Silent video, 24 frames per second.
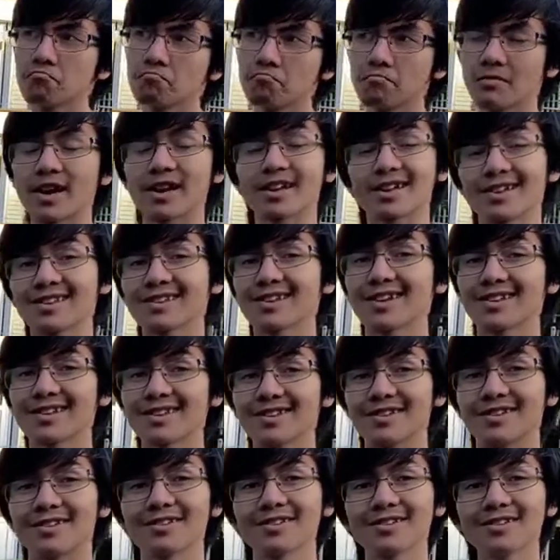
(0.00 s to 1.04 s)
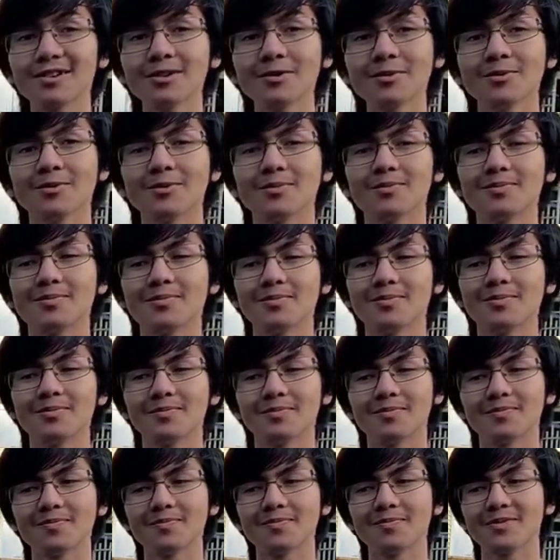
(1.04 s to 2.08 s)
I guess that's it. So,
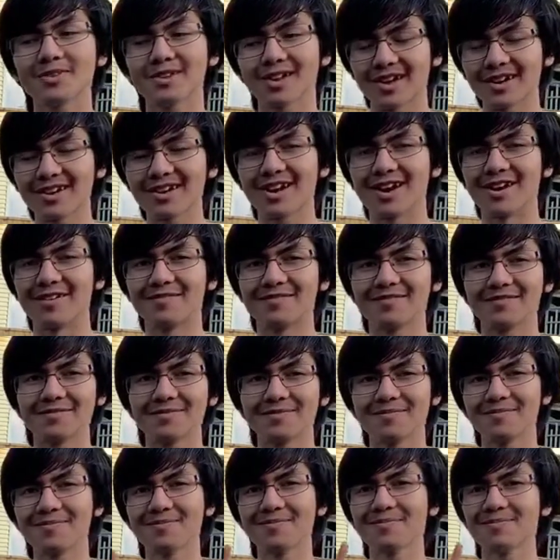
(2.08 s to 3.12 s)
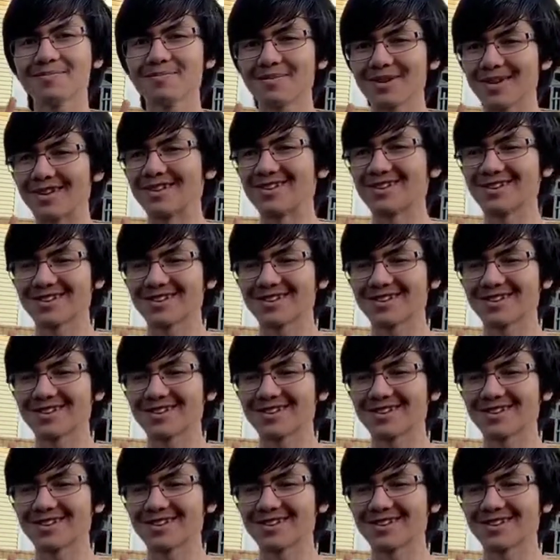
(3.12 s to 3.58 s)
signing out. Peace.